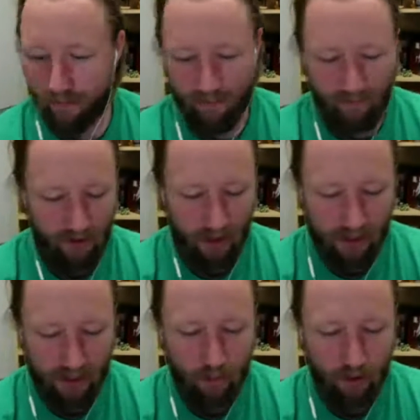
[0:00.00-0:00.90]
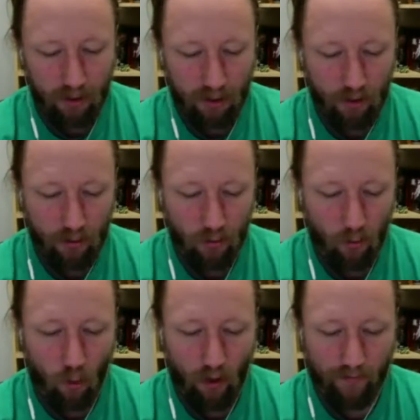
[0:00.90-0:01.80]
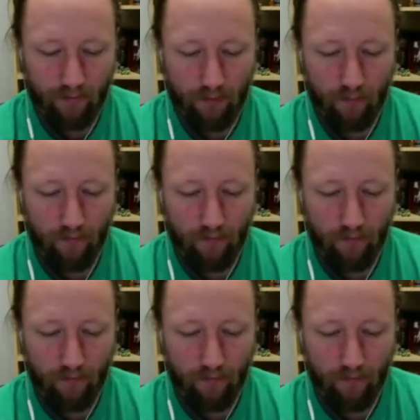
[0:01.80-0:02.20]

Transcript: Very similar to one of the